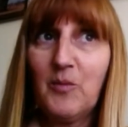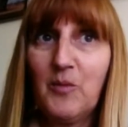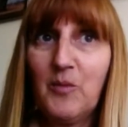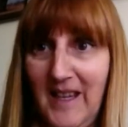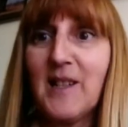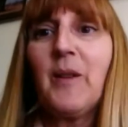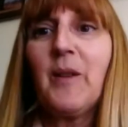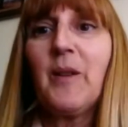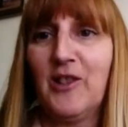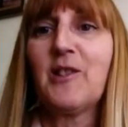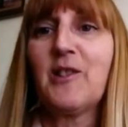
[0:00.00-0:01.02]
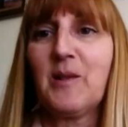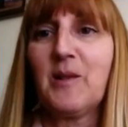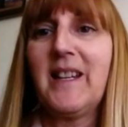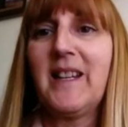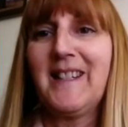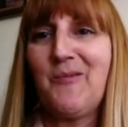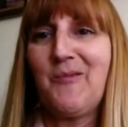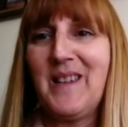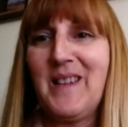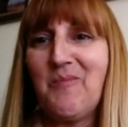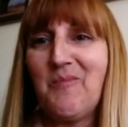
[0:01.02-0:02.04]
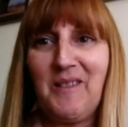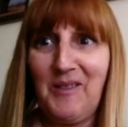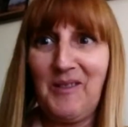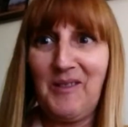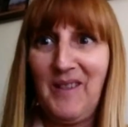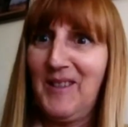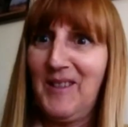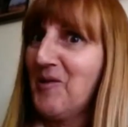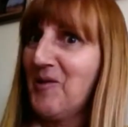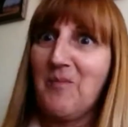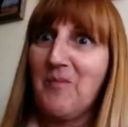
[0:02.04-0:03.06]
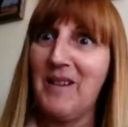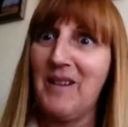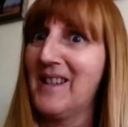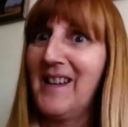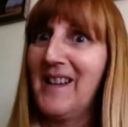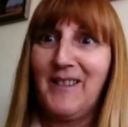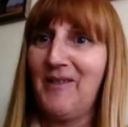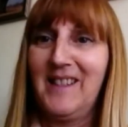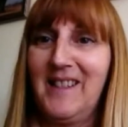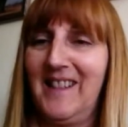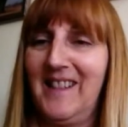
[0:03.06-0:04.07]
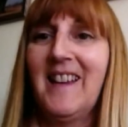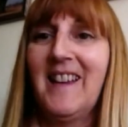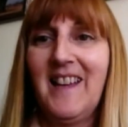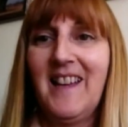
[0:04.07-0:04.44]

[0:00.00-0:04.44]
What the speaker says: with the ex-patient who explained it to me, because when they told me about it, I had idea.